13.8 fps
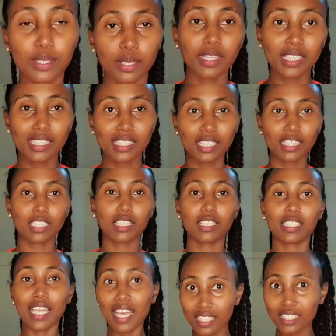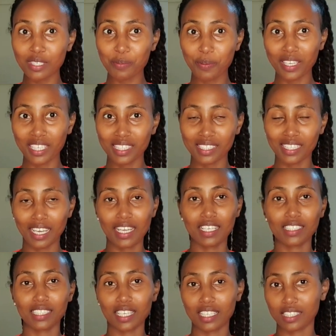this next piece, guys,
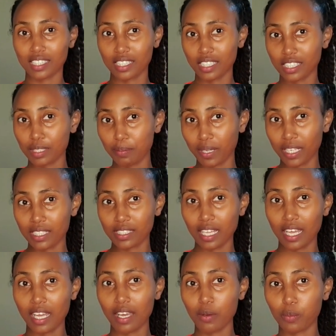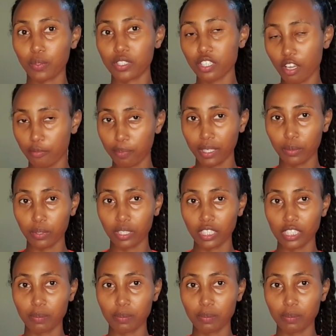it's this blazer which I paired with these